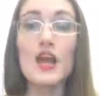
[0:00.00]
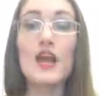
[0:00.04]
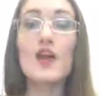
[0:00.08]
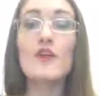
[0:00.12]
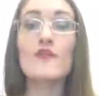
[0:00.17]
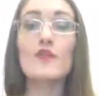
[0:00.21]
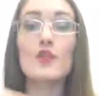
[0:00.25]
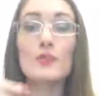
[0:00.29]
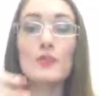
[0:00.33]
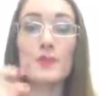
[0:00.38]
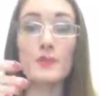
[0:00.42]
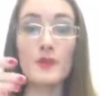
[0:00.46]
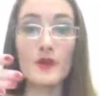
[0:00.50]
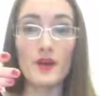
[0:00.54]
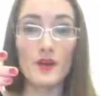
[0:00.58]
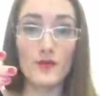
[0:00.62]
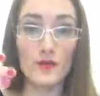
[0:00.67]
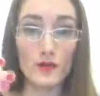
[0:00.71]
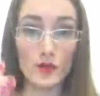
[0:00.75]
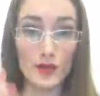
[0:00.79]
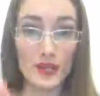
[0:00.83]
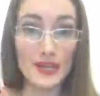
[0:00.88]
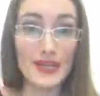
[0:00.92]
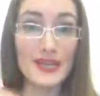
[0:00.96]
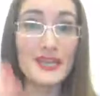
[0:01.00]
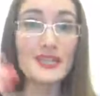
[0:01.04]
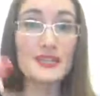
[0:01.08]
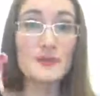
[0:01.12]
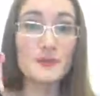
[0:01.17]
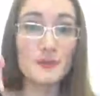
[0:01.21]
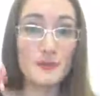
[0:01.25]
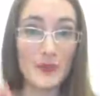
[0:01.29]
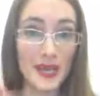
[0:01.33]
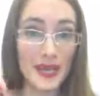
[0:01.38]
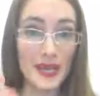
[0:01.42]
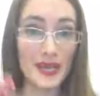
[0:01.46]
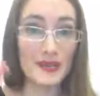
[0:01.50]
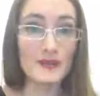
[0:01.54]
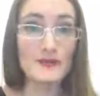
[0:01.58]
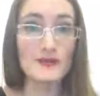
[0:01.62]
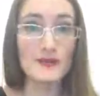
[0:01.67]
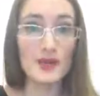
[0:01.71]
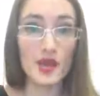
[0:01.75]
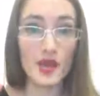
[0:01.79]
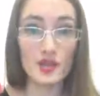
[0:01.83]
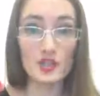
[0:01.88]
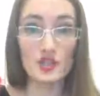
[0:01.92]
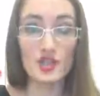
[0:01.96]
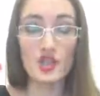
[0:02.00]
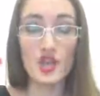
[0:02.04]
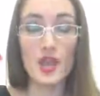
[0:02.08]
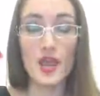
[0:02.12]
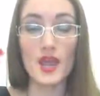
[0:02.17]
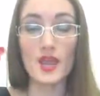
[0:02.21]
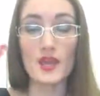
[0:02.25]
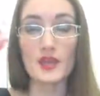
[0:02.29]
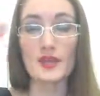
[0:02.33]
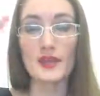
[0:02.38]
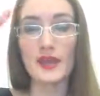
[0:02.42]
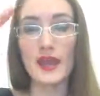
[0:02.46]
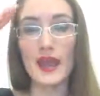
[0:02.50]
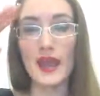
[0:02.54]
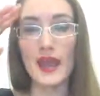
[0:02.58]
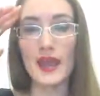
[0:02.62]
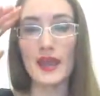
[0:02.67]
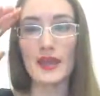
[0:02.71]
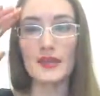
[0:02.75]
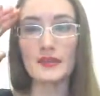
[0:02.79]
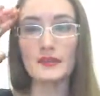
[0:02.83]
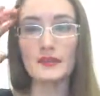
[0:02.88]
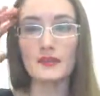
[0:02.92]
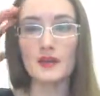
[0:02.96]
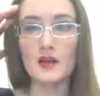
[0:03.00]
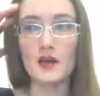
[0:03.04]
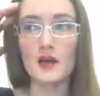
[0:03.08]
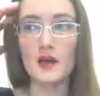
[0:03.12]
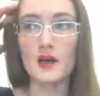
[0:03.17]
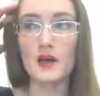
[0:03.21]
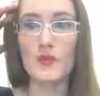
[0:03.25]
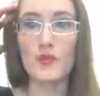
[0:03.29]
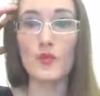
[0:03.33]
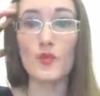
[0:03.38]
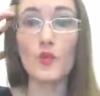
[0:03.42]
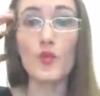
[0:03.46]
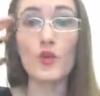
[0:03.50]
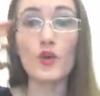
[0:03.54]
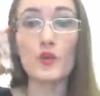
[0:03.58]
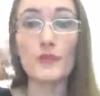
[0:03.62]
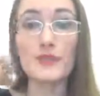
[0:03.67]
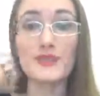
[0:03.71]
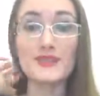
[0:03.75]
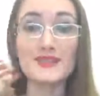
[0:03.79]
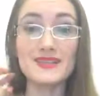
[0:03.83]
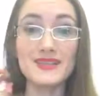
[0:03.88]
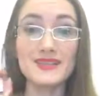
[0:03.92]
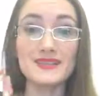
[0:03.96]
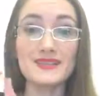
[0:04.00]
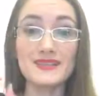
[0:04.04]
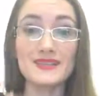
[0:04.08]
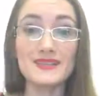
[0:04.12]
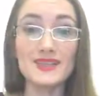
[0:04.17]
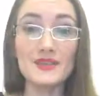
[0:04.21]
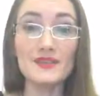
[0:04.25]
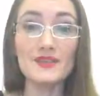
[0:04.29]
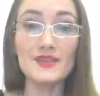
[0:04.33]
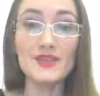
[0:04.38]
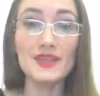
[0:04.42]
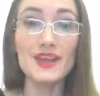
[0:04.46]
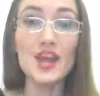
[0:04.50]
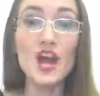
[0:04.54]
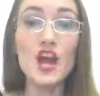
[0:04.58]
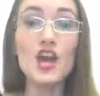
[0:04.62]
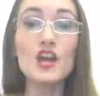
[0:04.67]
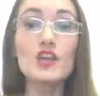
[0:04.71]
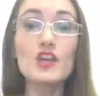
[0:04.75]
for heat, pain, touch, and warmth sensitivity,